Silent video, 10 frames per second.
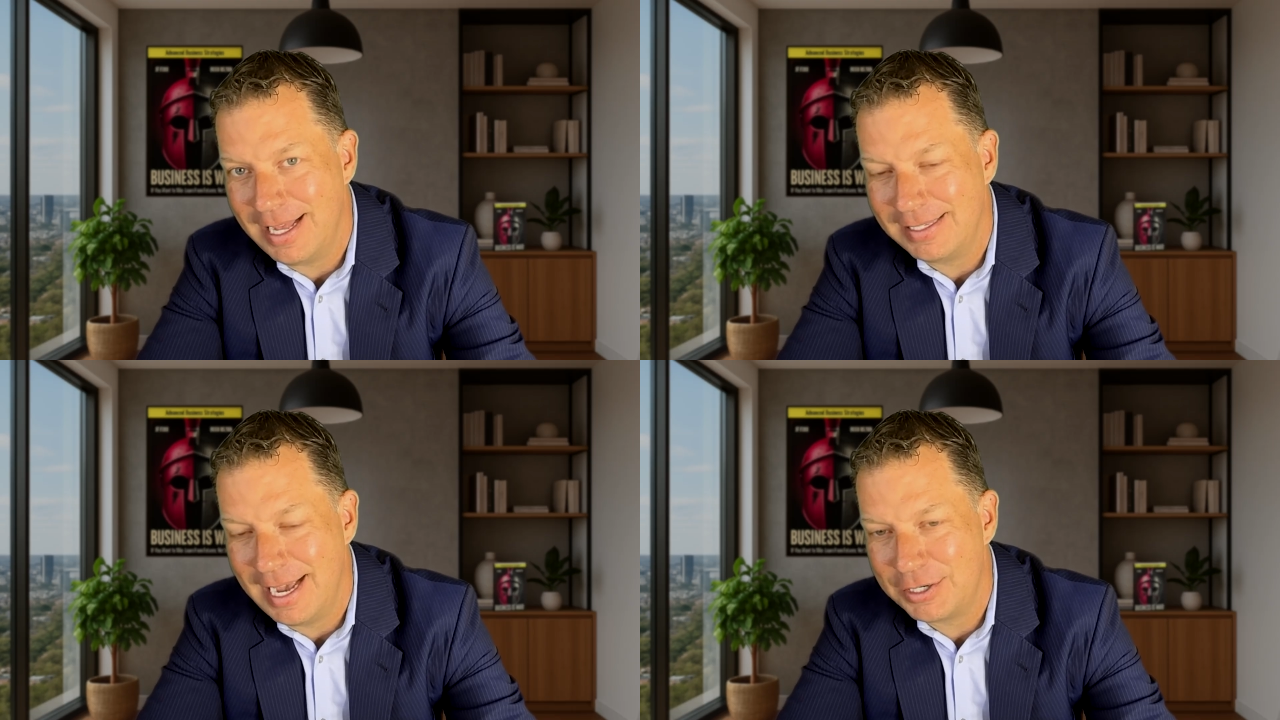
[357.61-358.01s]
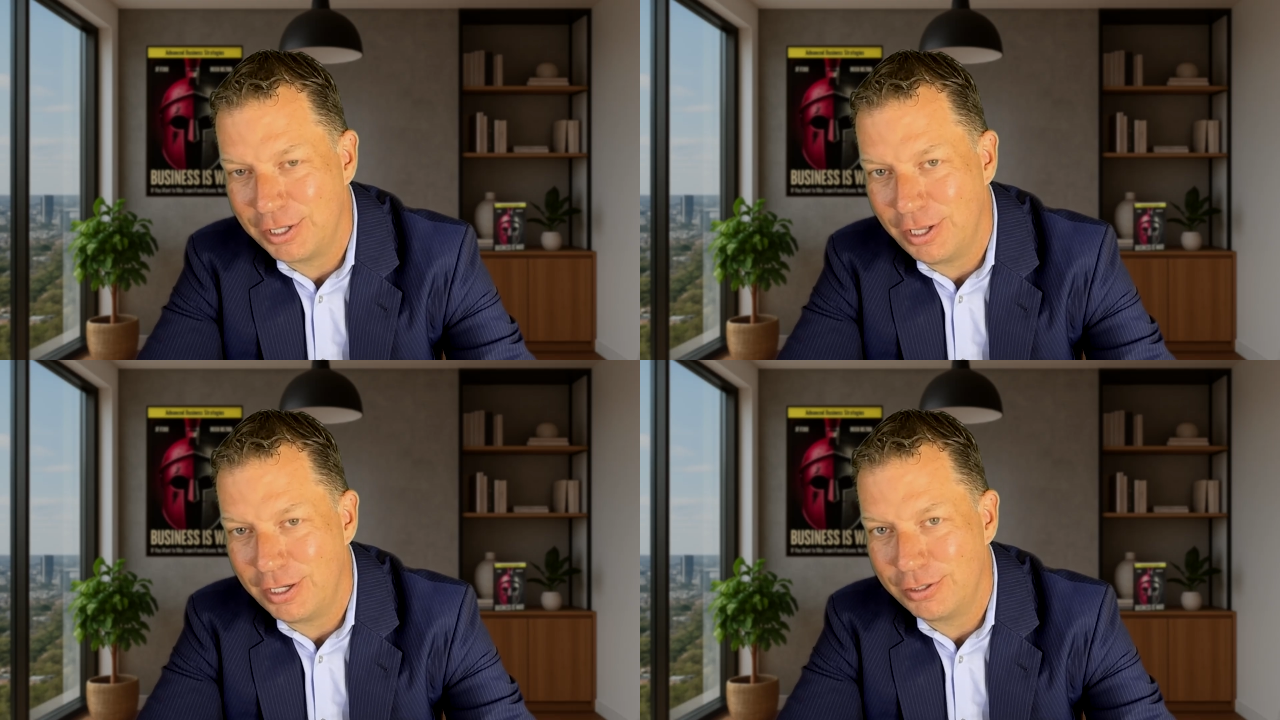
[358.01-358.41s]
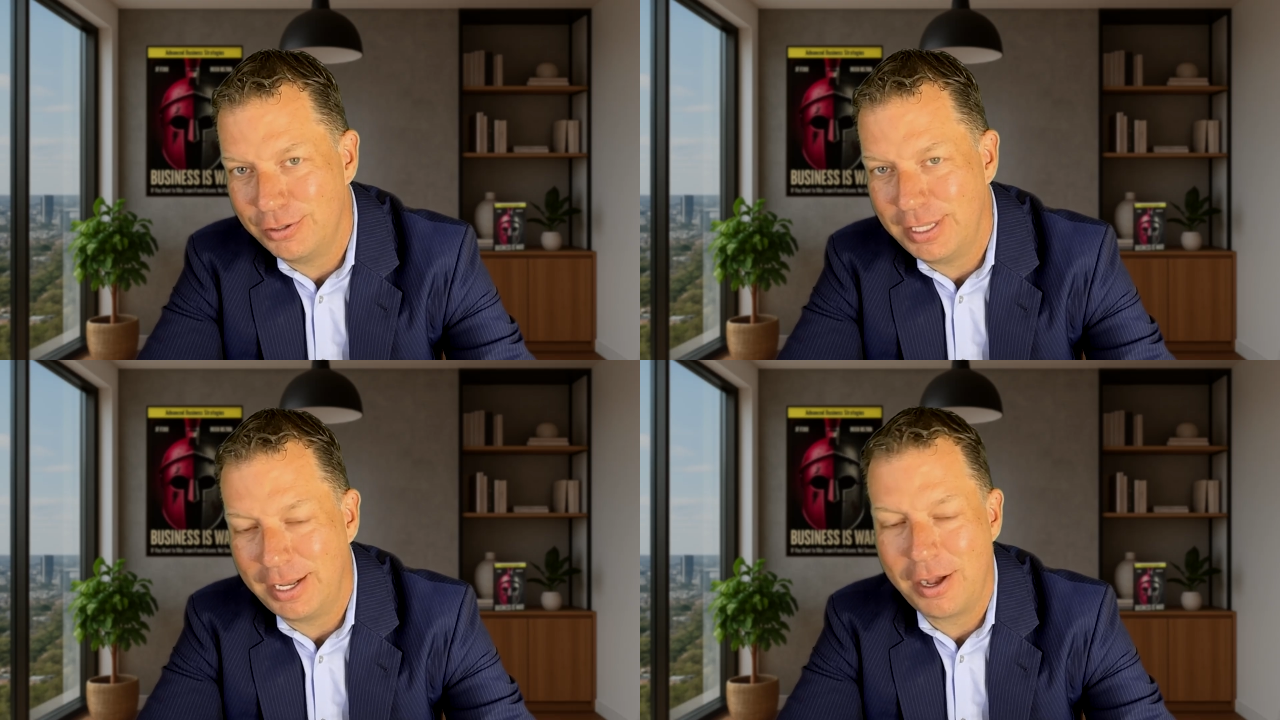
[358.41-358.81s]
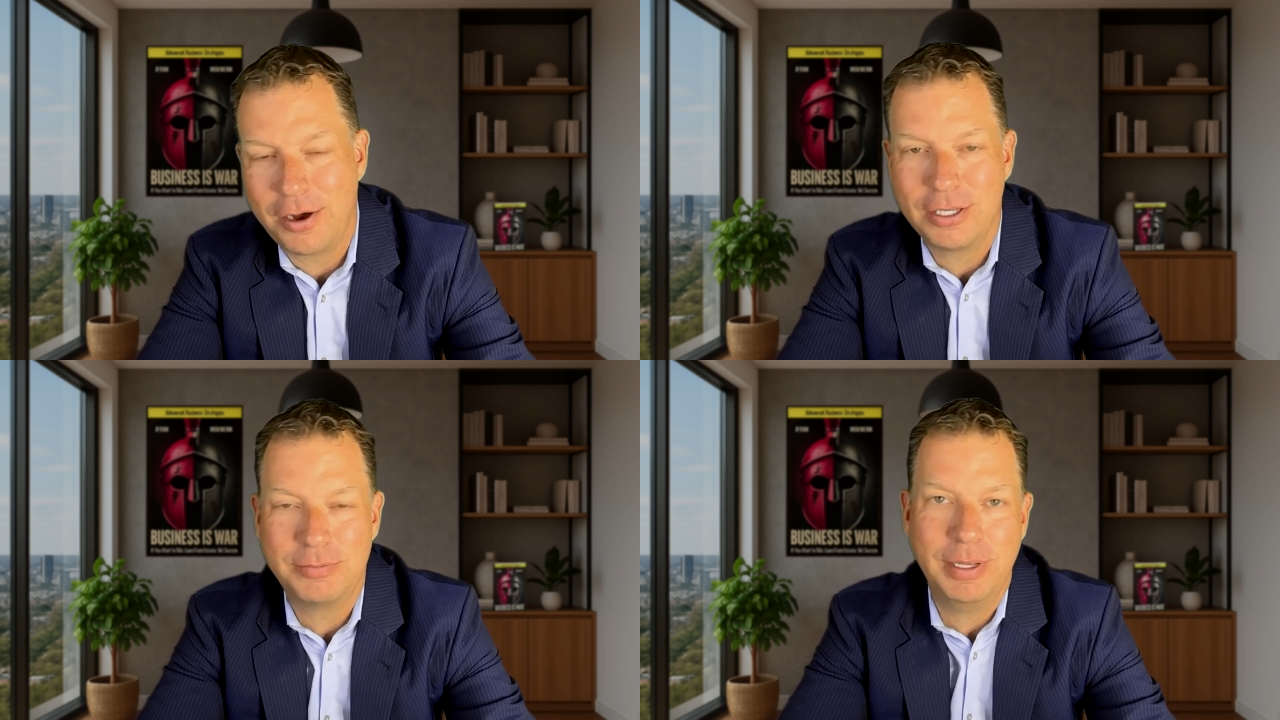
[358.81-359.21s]
class action lawsuit that
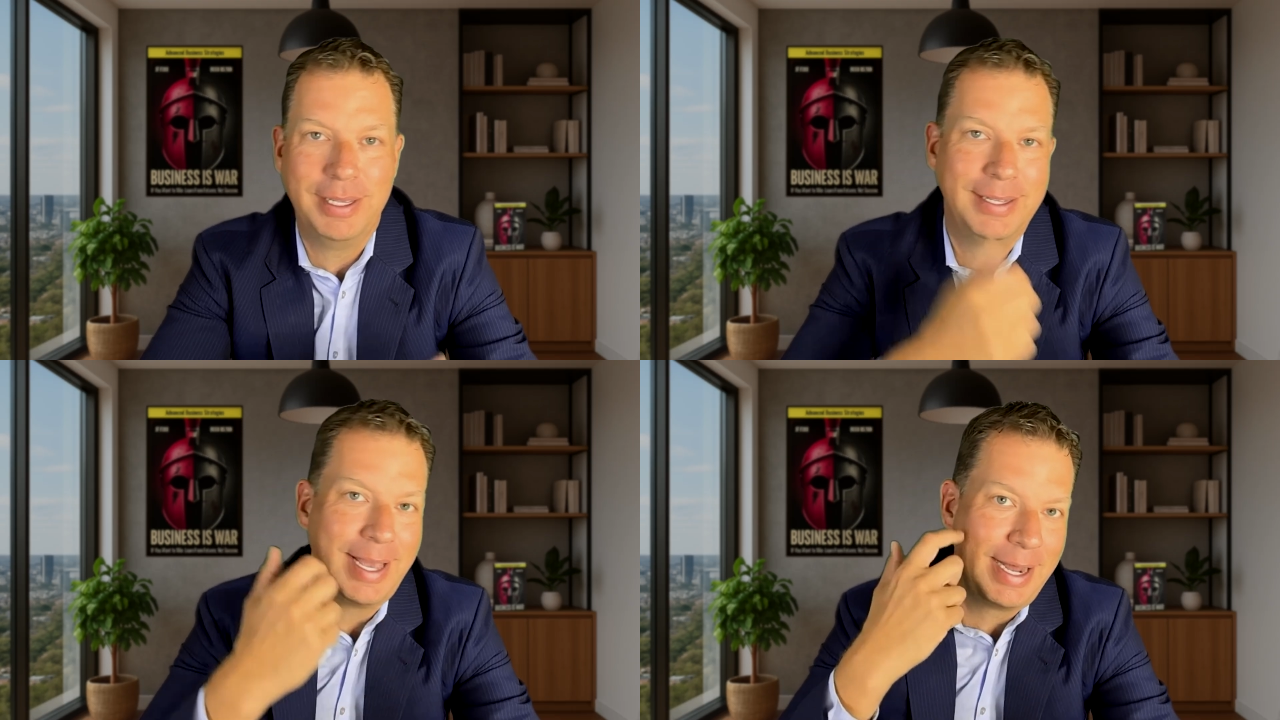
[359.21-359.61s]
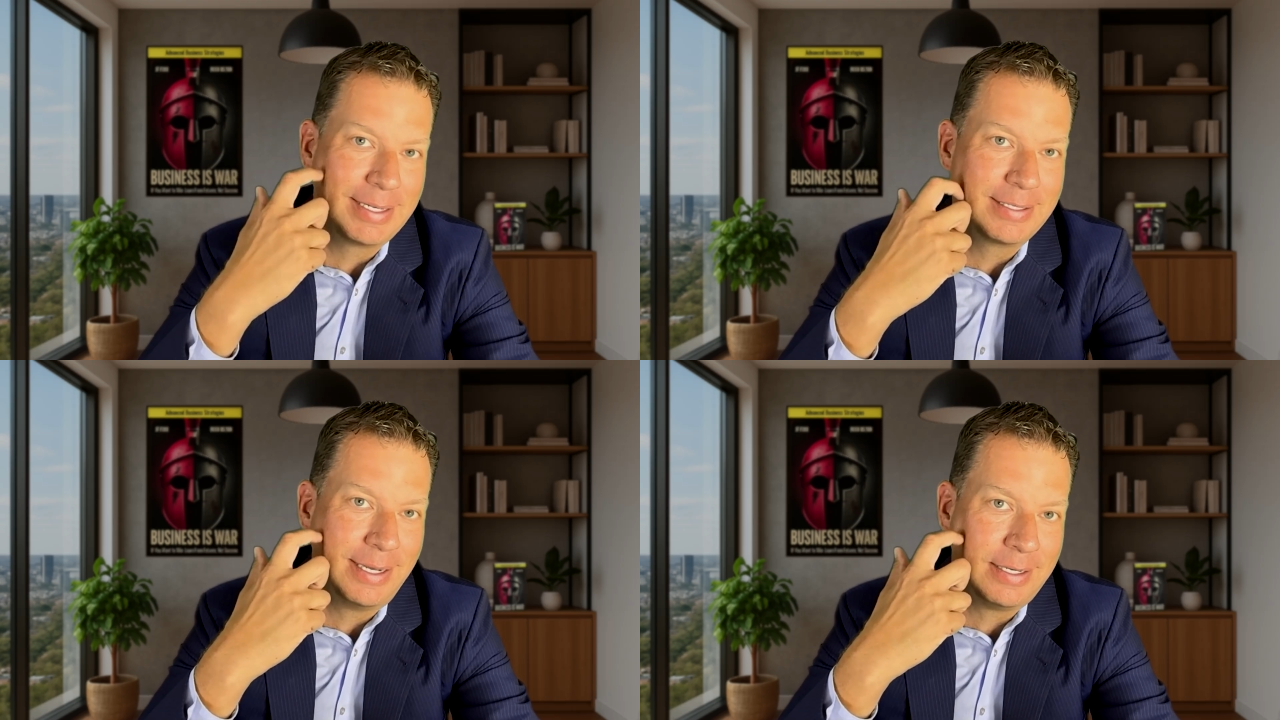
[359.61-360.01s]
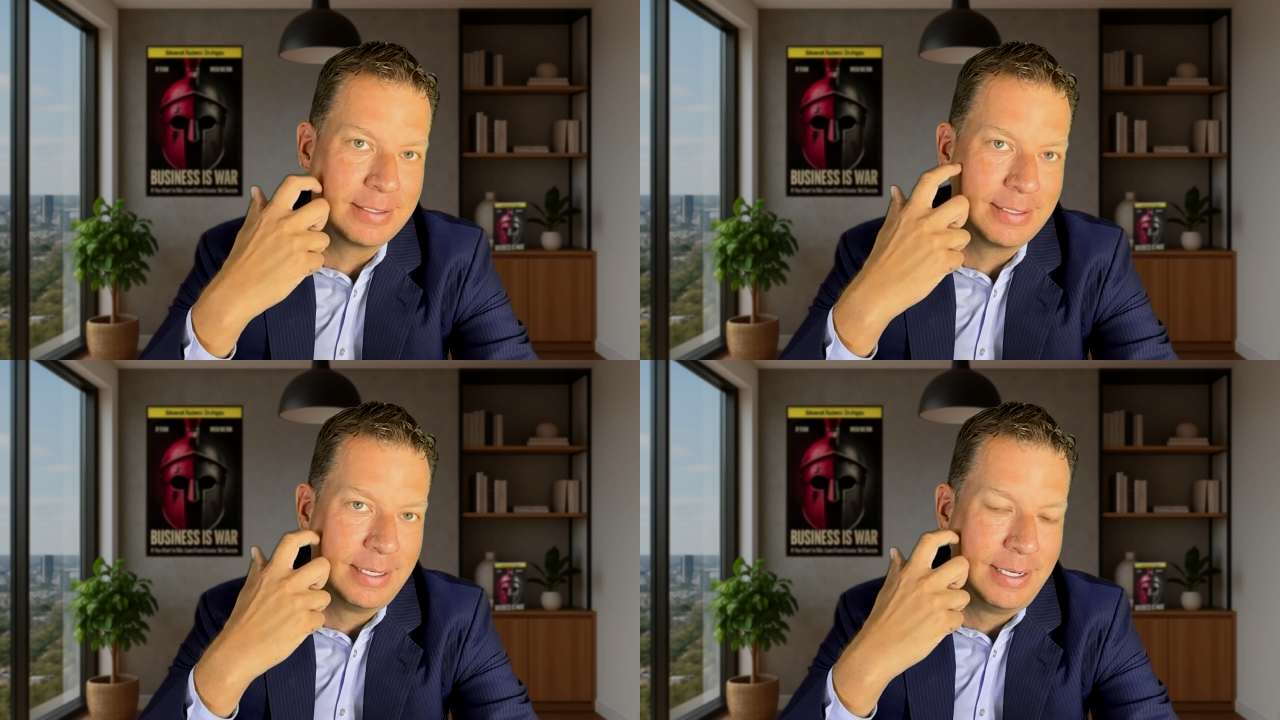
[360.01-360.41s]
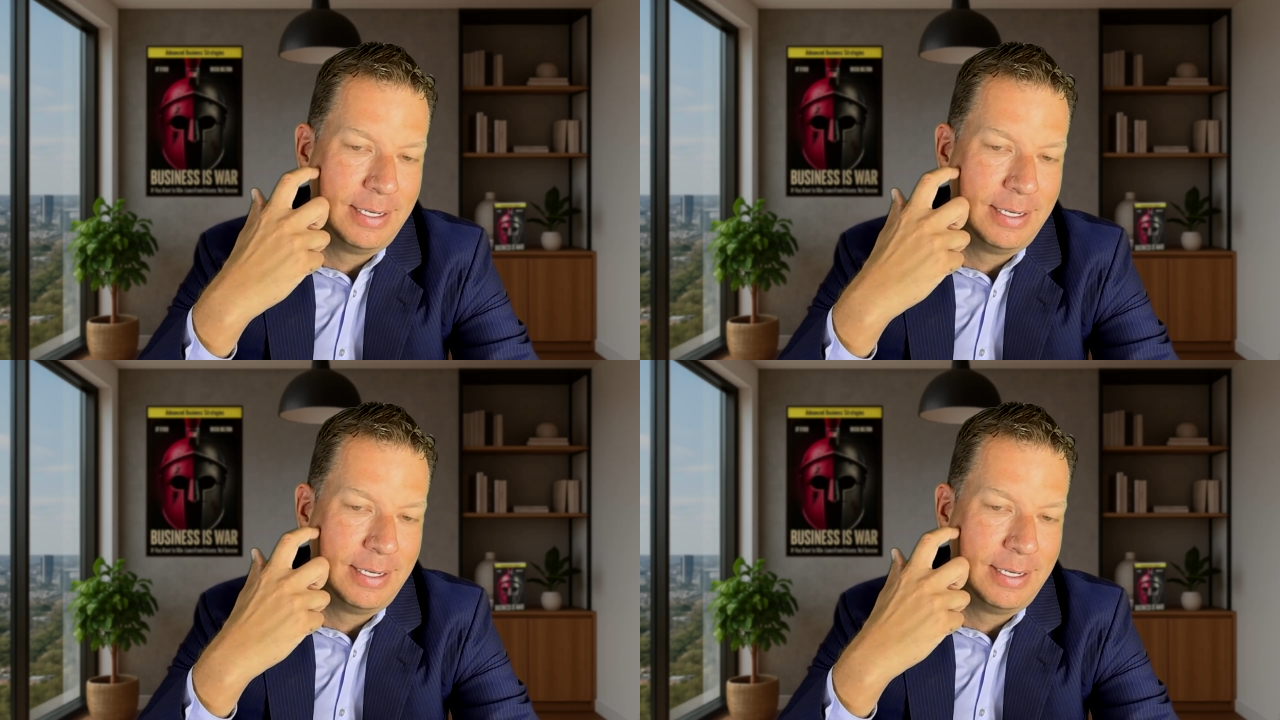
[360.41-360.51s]
could cost $1 million kind of sucks.